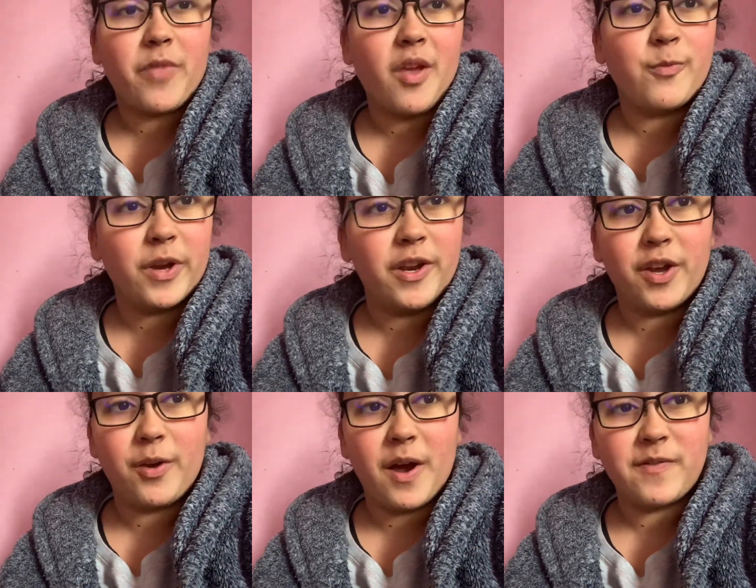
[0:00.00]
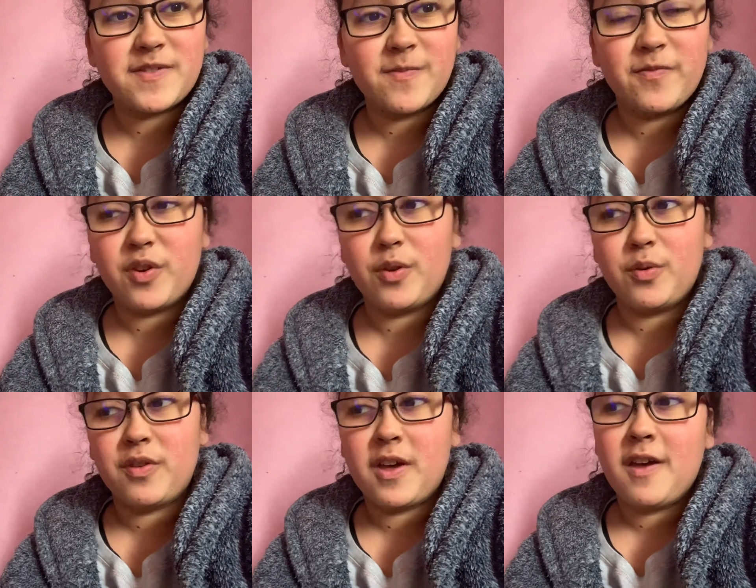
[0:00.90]
we're going to go have some
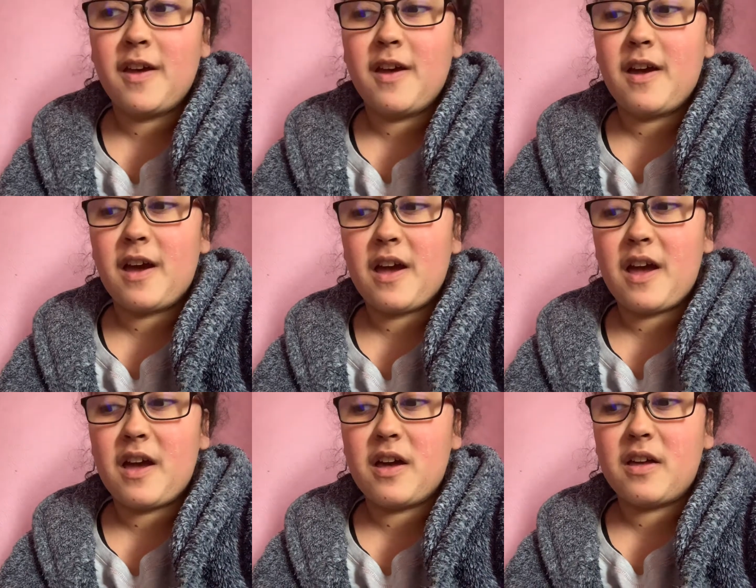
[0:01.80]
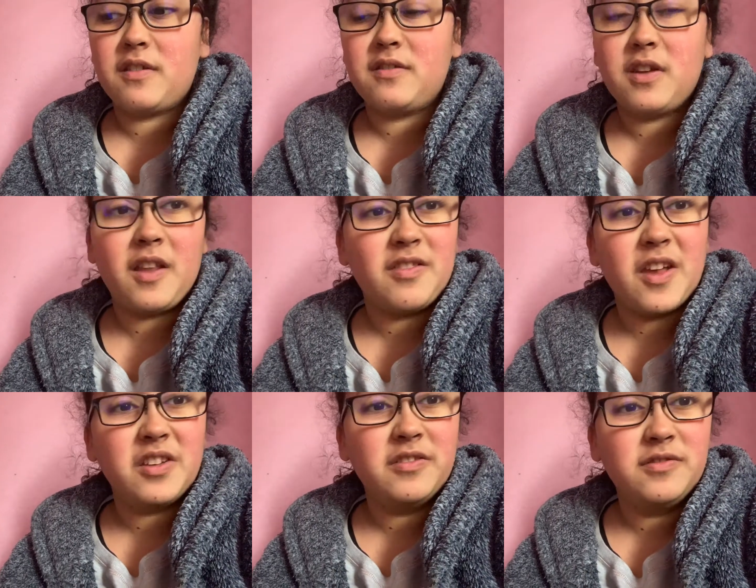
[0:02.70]
food and
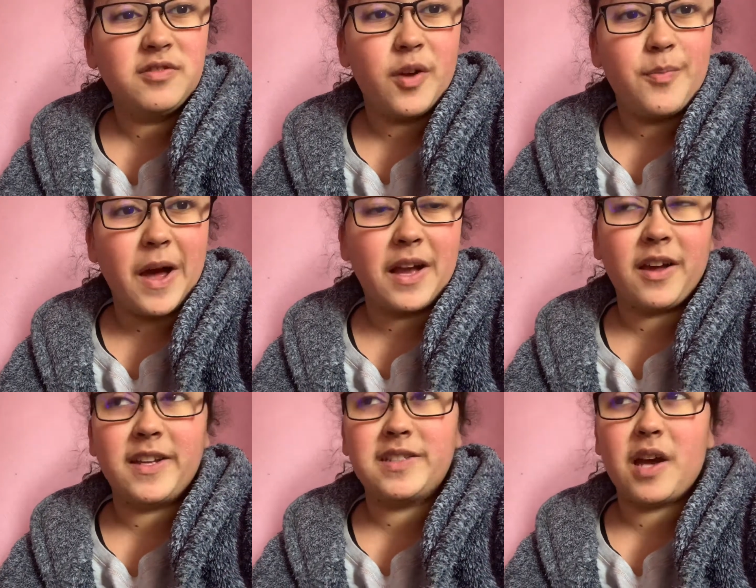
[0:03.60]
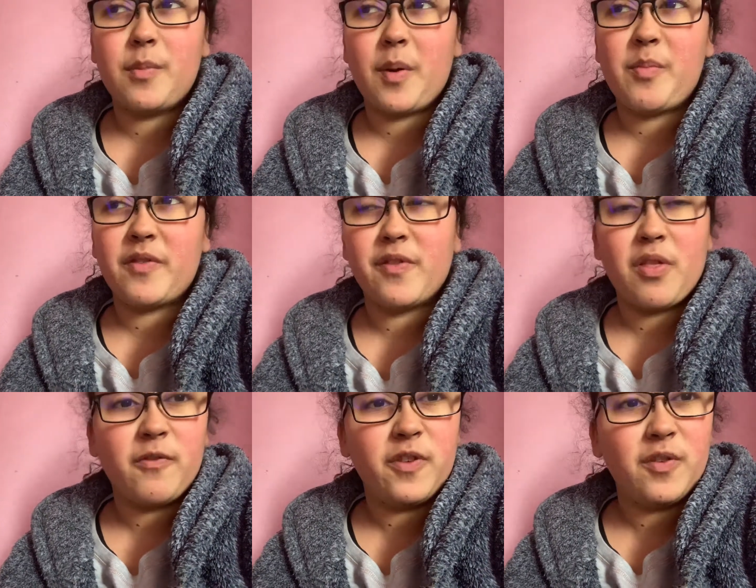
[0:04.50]
then go back. I need to help my brother
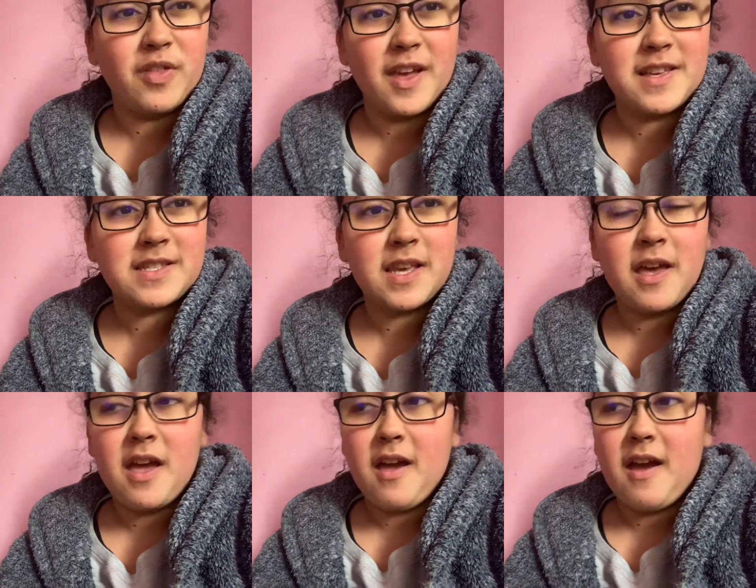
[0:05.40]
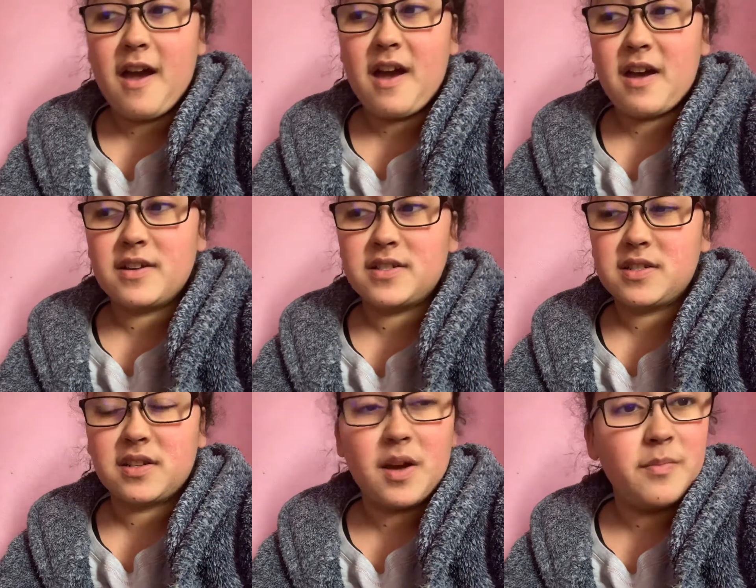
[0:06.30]
with a few things and
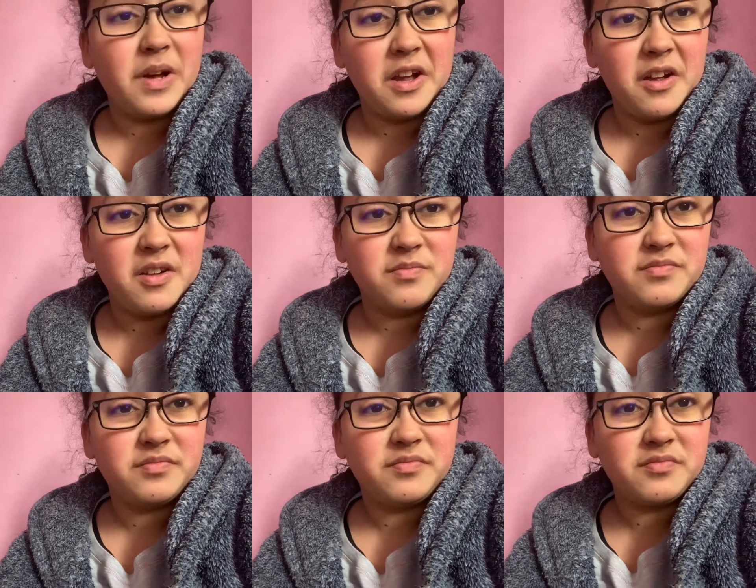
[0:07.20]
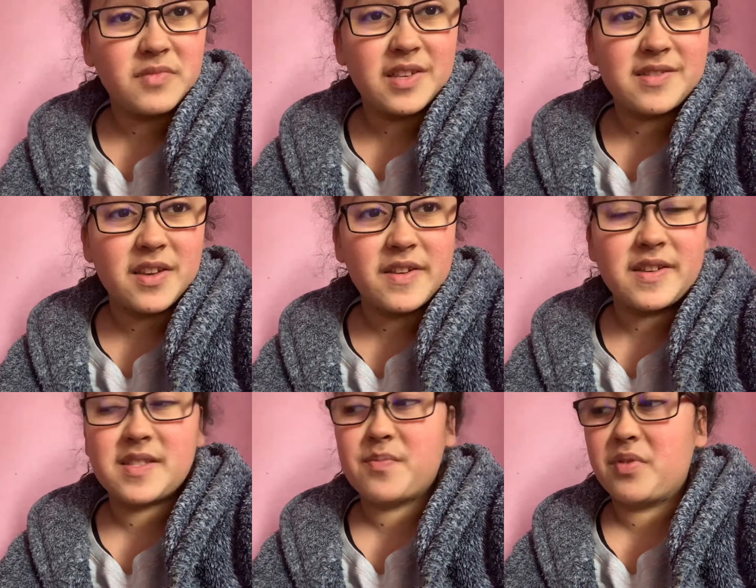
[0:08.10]
come back home. So
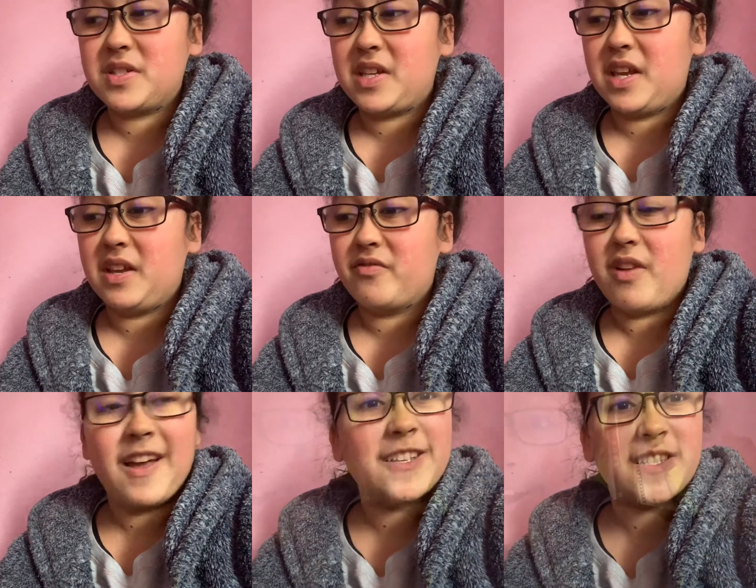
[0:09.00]
it's pretty relaxed